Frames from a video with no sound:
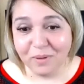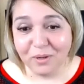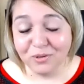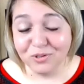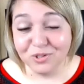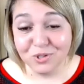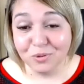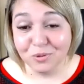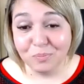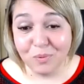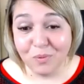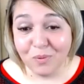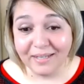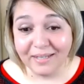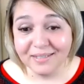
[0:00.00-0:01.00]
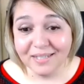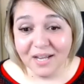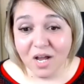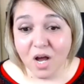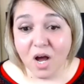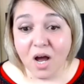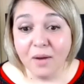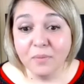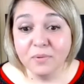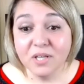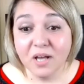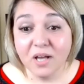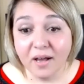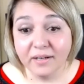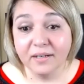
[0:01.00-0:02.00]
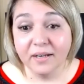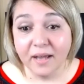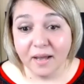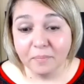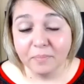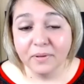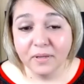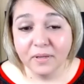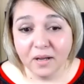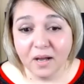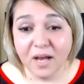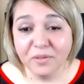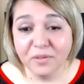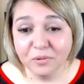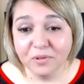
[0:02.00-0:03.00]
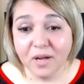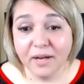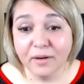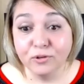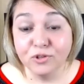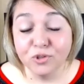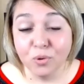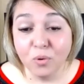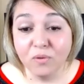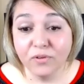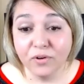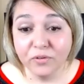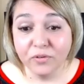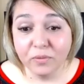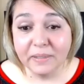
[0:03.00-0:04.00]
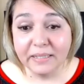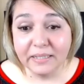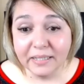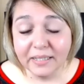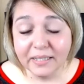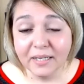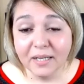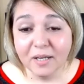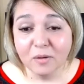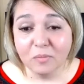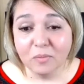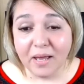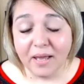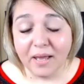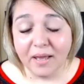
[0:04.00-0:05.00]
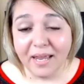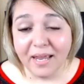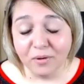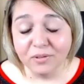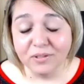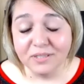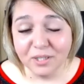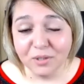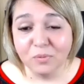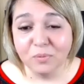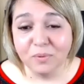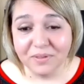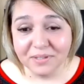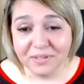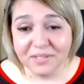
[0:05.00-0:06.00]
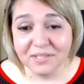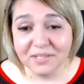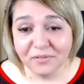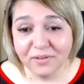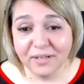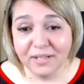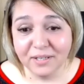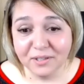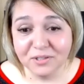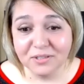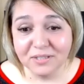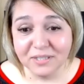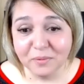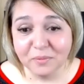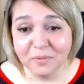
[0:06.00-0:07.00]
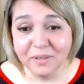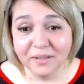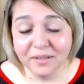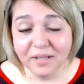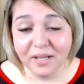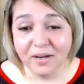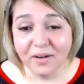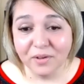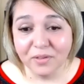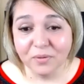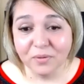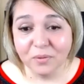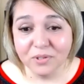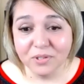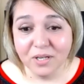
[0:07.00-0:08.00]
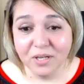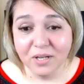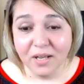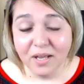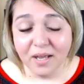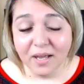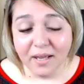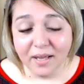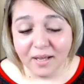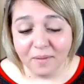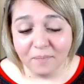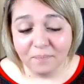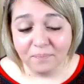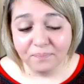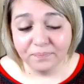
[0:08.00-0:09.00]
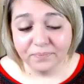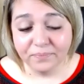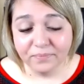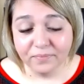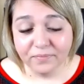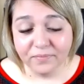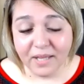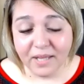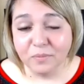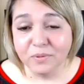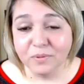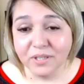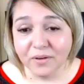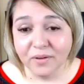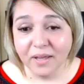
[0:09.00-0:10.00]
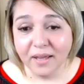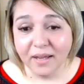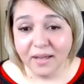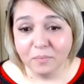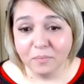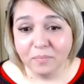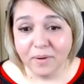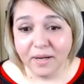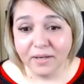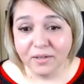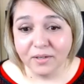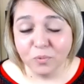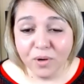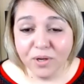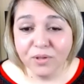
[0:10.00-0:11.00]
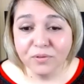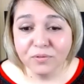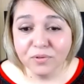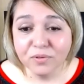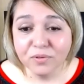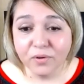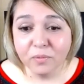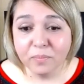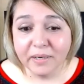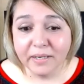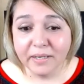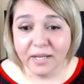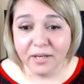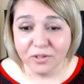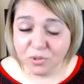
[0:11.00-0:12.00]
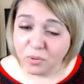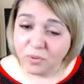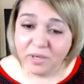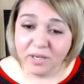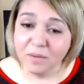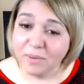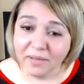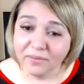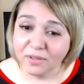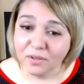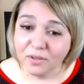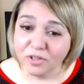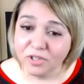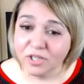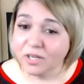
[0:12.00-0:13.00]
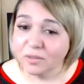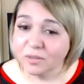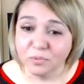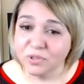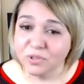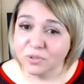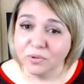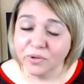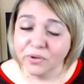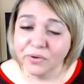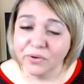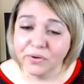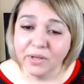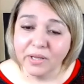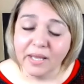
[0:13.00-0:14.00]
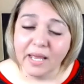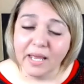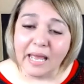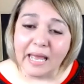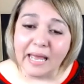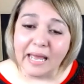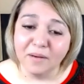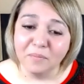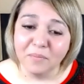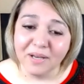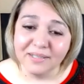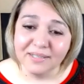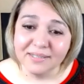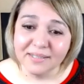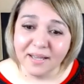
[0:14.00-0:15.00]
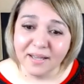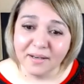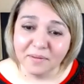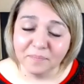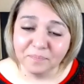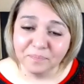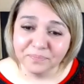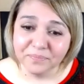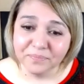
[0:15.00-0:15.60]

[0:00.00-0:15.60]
because, to your point, I was hardened up. I thought I could talk vulnerability and not deal with the stuff I needed to deal with. And I thought that was okay. By walking through vulnerability and talking about the logic, it was all good. And my son,